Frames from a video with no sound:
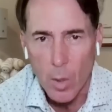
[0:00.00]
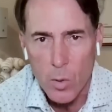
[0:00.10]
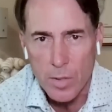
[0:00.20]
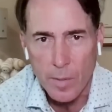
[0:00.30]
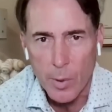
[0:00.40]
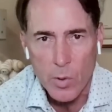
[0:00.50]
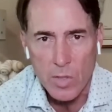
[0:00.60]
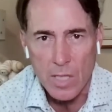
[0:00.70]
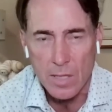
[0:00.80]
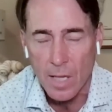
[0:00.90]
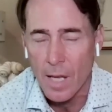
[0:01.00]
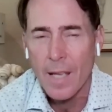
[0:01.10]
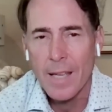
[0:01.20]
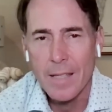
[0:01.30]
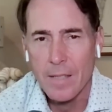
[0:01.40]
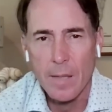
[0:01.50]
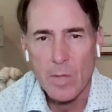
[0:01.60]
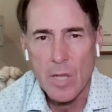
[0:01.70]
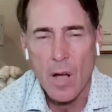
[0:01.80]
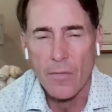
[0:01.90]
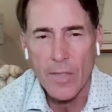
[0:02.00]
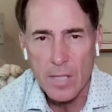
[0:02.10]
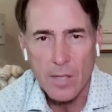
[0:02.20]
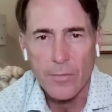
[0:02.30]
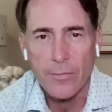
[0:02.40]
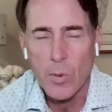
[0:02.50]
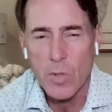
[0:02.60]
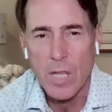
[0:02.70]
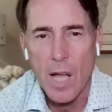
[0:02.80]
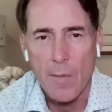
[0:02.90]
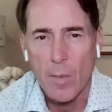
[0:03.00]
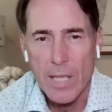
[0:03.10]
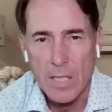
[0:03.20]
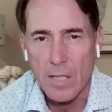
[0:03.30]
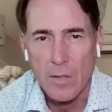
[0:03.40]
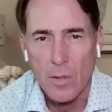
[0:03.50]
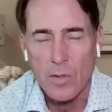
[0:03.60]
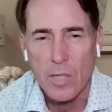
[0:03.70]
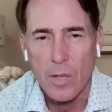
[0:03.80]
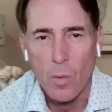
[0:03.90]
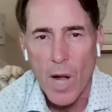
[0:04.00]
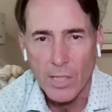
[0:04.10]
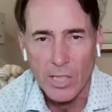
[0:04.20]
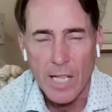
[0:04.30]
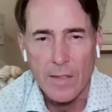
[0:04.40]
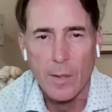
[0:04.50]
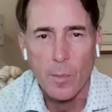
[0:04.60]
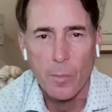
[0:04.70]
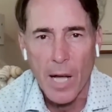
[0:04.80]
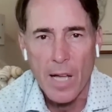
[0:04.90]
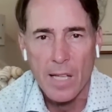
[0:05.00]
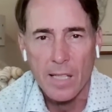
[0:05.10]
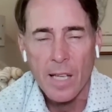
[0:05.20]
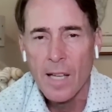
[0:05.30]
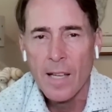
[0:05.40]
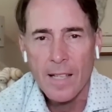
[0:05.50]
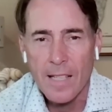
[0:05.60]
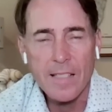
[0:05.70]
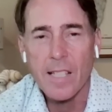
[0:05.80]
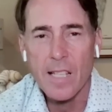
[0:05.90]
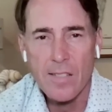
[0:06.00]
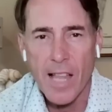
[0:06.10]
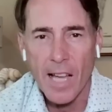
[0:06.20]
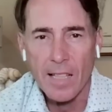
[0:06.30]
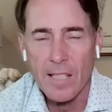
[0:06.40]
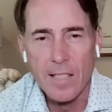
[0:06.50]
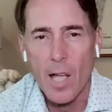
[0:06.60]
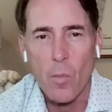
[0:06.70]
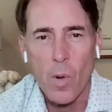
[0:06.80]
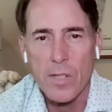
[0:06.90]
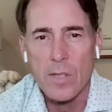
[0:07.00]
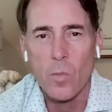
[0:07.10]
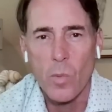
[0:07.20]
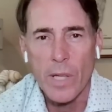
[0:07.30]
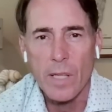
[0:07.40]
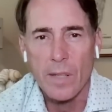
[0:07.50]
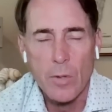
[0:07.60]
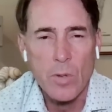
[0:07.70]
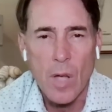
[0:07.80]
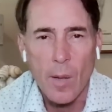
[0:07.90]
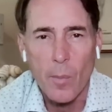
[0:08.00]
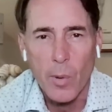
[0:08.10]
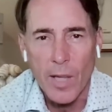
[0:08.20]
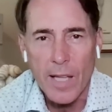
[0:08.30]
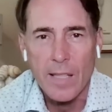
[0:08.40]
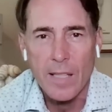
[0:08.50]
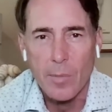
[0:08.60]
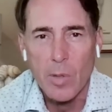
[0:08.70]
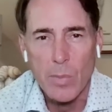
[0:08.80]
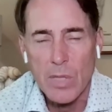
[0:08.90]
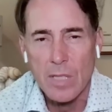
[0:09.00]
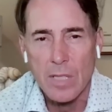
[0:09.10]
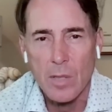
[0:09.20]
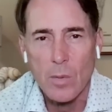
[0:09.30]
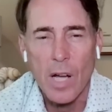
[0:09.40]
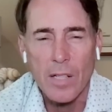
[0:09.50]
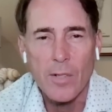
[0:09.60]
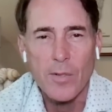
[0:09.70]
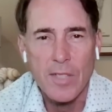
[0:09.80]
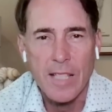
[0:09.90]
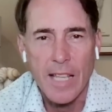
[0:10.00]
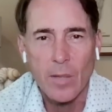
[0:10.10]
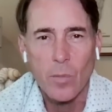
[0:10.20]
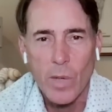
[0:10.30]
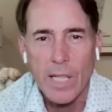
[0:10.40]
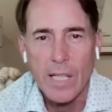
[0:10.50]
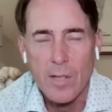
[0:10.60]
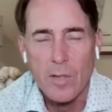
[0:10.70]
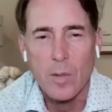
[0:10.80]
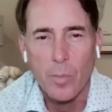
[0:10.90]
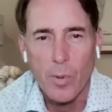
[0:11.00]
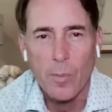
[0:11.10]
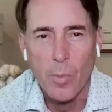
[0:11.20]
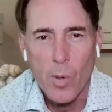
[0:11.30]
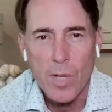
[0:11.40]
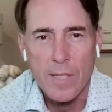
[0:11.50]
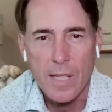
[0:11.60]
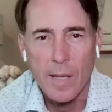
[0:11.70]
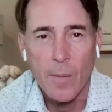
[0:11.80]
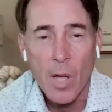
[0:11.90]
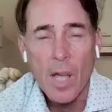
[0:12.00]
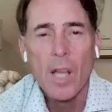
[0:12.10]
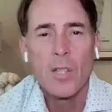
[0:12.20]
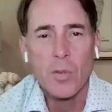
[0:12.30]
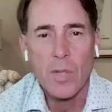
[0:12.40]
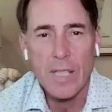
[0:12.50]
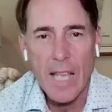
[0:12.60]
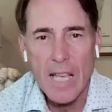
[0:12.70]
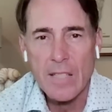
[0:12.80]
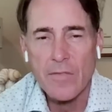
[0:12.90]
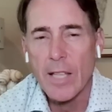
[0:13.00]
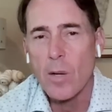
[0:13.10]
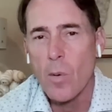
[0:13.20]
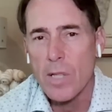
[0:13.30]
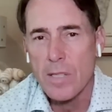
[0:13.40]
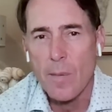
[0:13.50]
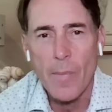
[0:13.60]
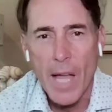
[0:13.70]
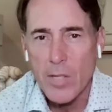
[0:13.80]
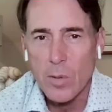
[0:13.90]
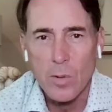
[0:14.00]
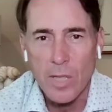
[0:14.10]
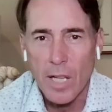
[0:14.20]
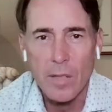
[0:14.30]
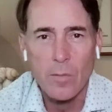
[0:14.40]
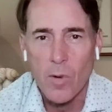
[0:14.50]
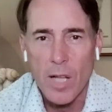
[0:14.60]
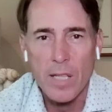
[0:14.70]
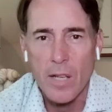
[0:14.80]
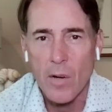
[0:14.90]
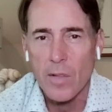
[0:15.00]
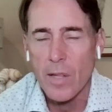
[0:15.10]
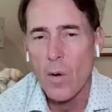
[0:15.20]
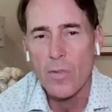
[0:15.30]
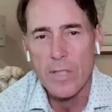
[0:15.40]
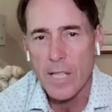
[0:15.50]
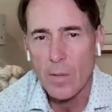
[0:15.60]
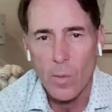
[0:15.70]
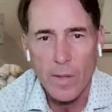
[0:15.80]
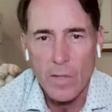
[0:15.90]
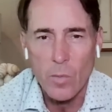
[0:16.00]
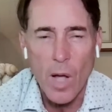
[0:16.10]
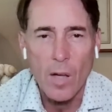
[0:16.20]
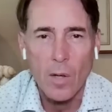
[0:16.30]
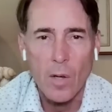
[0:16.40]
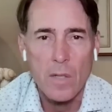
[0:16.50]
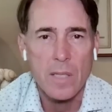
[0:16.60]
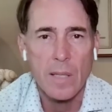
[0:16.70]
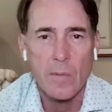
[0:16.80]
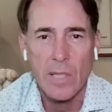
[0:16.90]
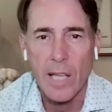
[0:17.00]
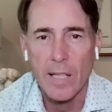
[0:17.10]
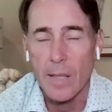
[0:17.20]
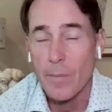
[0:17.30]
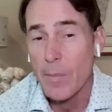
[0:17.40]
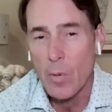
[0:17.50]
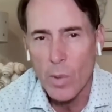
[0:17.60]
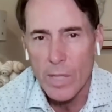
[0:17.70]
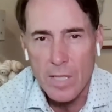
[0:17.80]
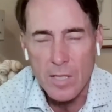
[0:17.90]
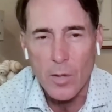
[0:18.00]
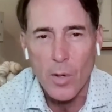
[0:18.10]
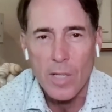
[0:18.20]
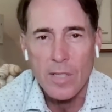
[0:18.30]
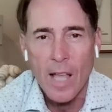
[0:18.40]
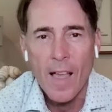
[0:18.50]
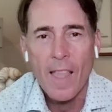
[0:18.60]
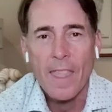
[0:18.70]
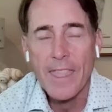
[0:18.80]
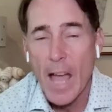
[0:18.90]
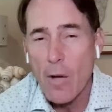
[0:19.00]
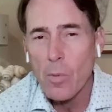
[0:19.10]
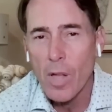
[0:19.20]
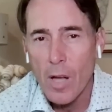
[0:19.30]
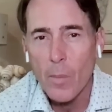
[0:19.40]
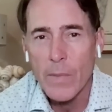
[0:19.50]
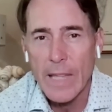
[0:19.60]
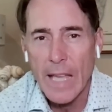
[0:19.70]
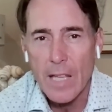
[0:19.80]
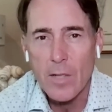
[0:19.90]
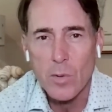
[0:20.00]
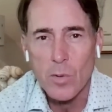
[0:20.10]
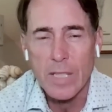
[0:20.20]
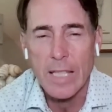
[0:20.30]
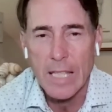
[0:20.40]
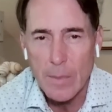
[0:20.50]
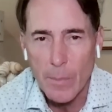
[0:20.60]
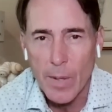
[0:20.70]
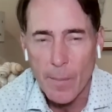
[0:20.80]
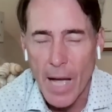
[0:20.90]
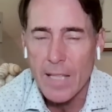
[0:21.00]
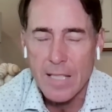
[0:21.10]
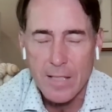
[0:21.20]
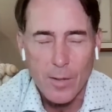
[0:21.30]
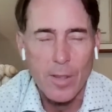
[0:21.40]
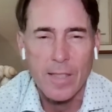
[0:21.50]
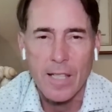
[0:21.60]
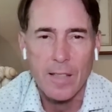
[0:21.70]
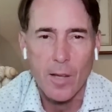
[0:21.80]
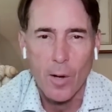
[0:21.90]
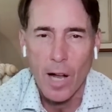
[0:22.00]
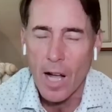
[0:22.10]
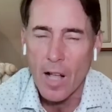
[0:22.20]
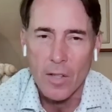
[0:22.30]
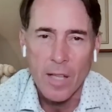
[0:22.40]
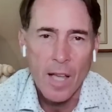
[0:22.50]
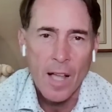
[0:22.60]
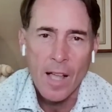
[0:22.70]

close to the postseason. He said himself, this is the first time in my six years here we're actually out there buying. He digs that. This guy wants to win. If you saw him play in the WBC, you understand winning is super important to him. So yes, if they go on some magical kind of run here and they overtake one of these wild card teams and get in, maybe win a series, that will help the Angels keep him. I still think though, Colin,